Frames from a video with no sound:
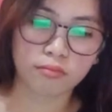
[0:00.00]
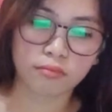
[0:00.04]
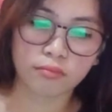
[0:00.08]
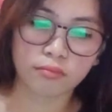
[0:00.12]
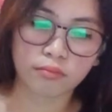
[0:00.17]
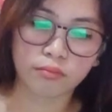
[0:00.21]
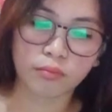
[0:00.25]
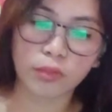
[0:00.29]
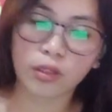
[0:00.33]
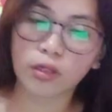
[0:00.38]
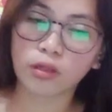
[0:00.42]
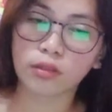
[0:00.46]

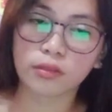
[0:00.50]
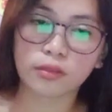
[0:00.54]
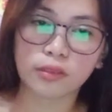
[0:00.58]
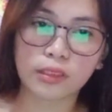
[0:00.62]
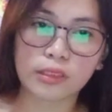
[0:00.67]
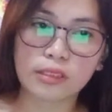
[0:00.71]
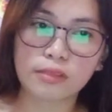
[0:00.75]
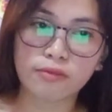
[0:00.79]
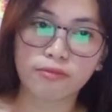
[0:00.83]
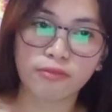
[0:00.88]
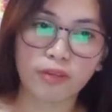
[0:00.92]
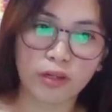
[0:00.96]
because
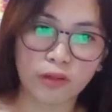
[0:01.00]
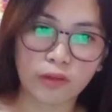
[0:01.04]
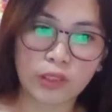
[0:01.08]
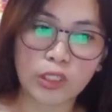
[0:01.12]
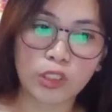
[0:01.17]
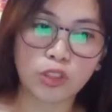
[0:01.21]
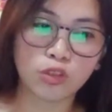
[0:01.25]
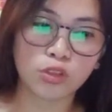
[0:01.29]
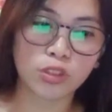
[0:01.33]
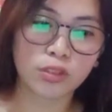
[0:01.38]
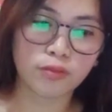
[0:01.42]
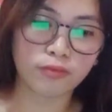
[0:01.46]
it's very
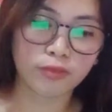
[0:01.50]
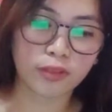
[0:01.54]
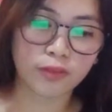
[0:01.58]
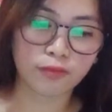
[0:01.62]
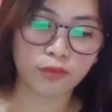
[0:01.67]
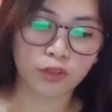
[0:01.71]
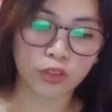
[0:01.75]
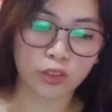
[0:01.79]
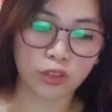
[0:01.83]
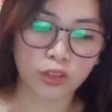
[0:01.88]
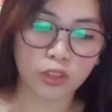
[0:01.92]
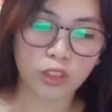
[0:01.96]
useful
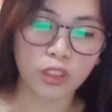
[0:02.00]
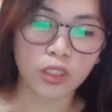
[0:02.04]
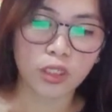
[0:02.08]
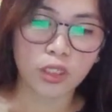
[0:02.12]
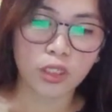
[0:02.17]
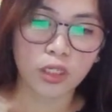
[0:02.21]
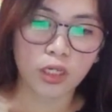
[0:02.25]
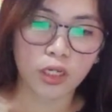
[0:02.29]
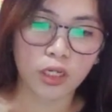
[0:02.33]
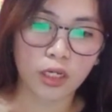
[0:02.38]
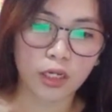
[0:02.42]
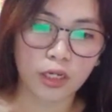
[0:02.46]
for
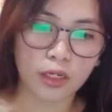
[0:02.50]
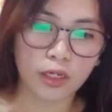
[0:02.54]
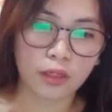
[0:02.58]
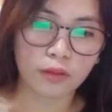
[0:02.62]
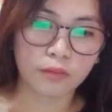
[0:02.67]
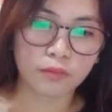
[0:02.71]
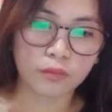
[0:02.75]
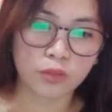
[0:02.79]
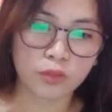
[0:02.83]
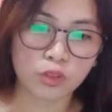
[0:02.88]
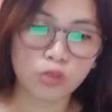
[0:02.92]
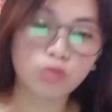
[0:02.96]

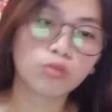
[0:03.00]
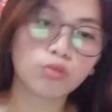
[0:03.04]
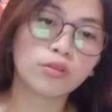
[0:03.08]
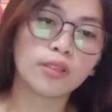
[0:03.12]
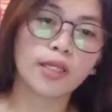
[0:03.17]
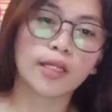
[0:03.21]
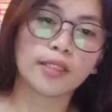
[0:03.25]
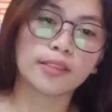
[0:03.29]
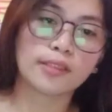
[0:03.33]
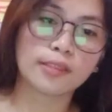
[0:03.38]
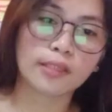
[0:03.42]
students